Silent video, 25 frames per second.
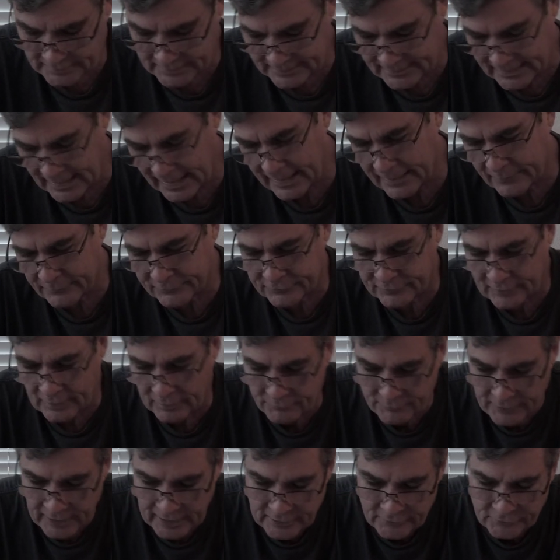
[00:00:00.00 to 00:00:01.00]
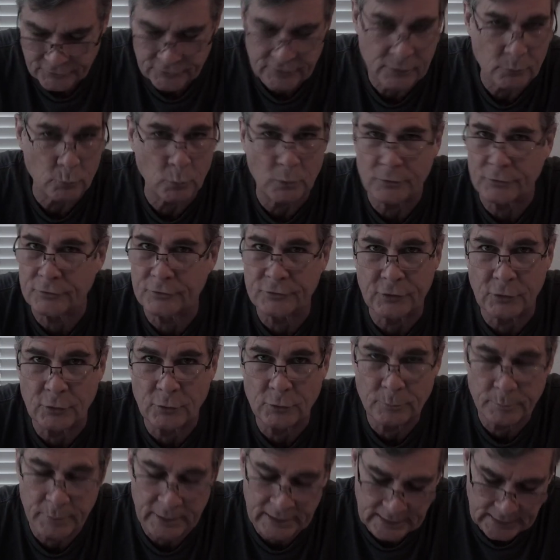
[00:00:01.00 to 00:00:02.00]
The day of salvation will
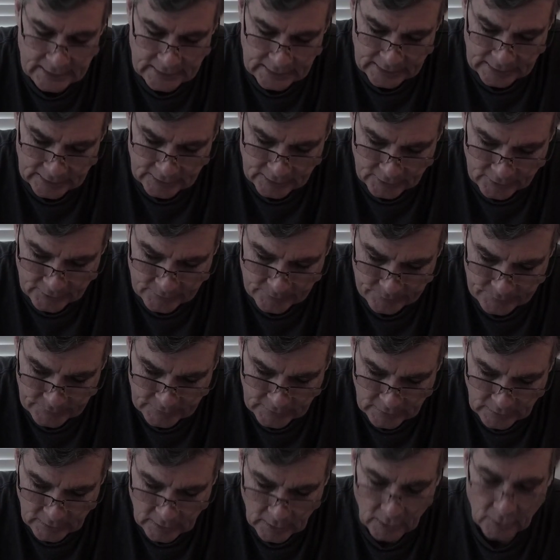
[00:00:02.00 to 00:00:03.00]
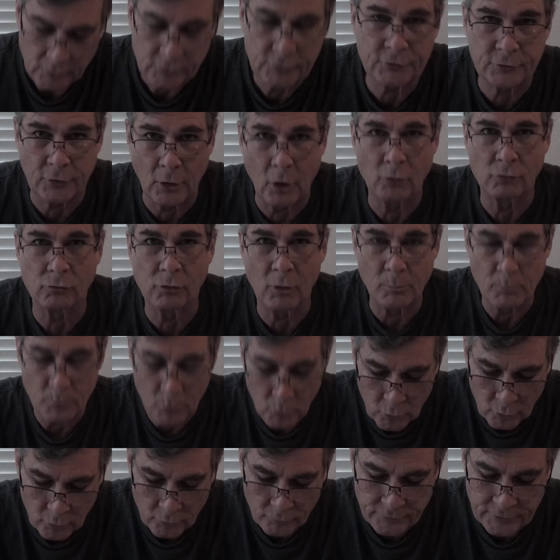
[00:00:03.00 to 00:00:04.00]
soon be here. So
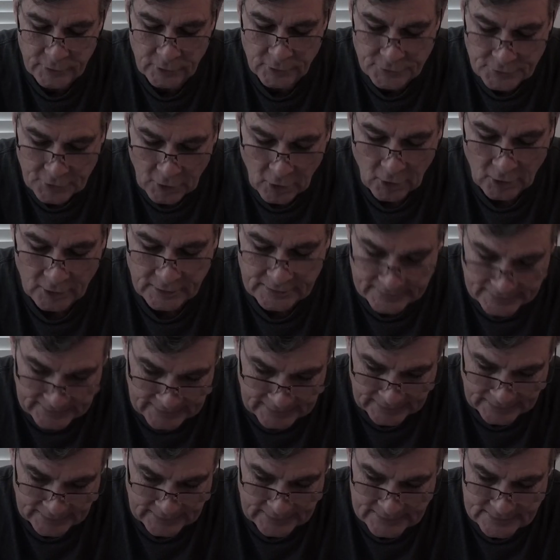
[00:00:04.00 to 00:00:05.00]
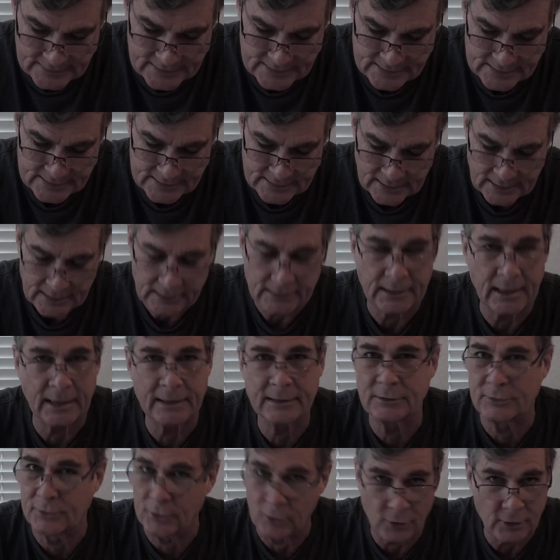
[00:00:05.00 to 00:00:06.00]
remove your dark deeds
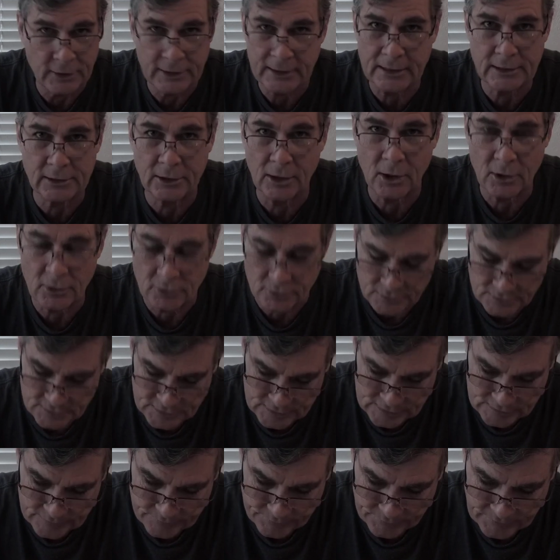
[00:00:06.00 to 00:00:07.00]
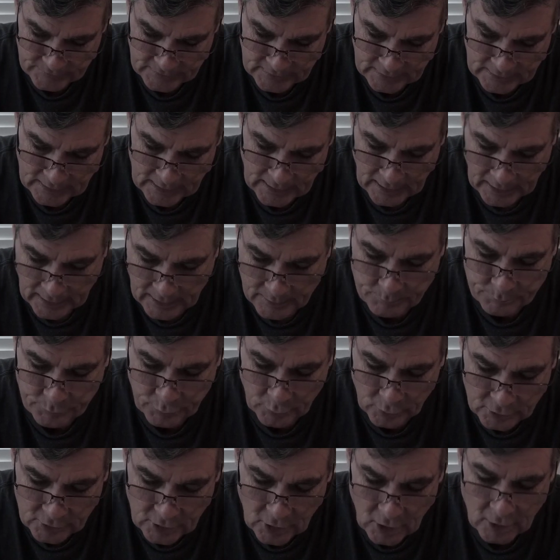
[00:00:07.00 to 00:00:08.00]
like dirty clothes, and
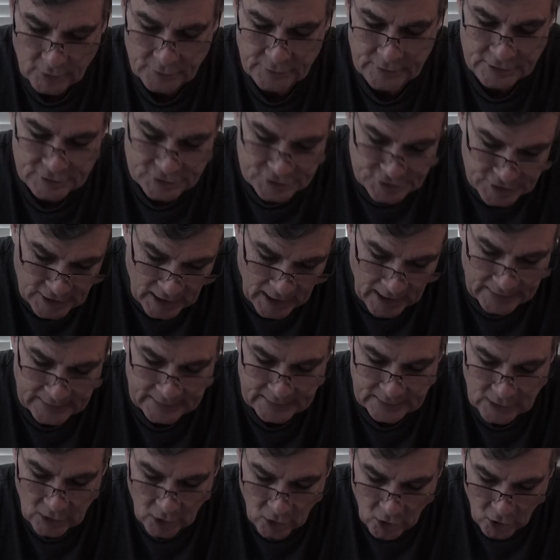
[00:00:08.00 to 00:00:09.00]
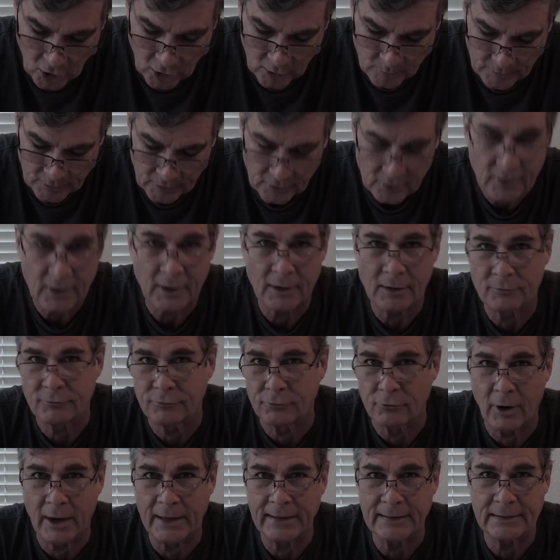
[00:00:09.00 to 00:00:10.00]
put on the shiny armor of
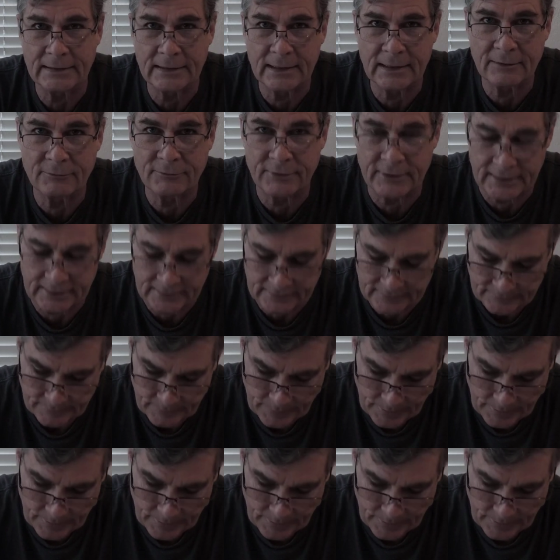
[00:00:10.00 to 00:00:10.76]
right living.